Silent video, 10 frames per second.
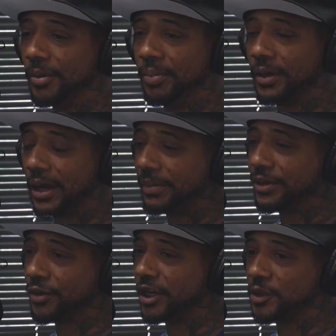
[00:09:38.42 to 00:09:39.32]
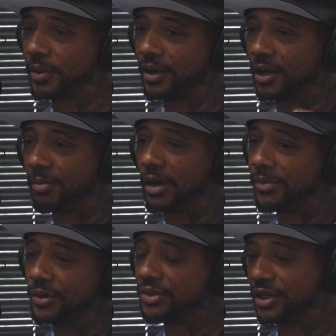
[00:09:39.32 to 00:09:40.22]
But I be transparent in my
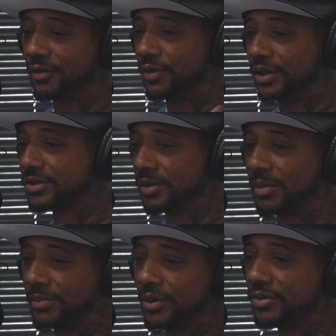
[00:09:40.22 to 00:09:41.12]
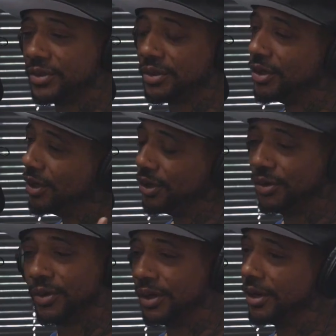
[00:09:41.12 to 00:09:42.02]
music. If you listen to my music,
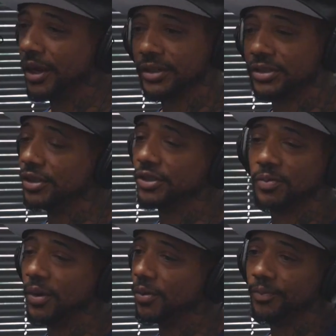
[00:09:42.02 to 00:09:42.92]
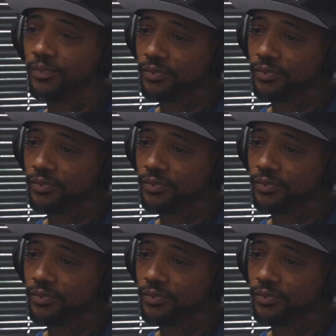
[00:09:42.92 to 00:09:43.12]
you can hear I still smoke.